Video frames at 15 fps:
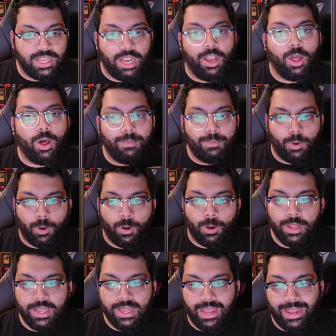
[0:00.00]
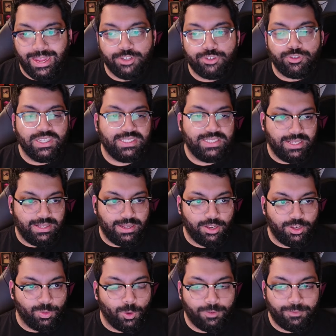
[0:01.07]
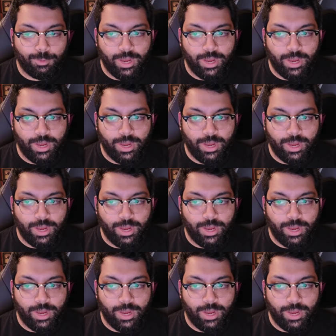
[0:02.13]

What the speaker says: a lot more interesting than the dwarf,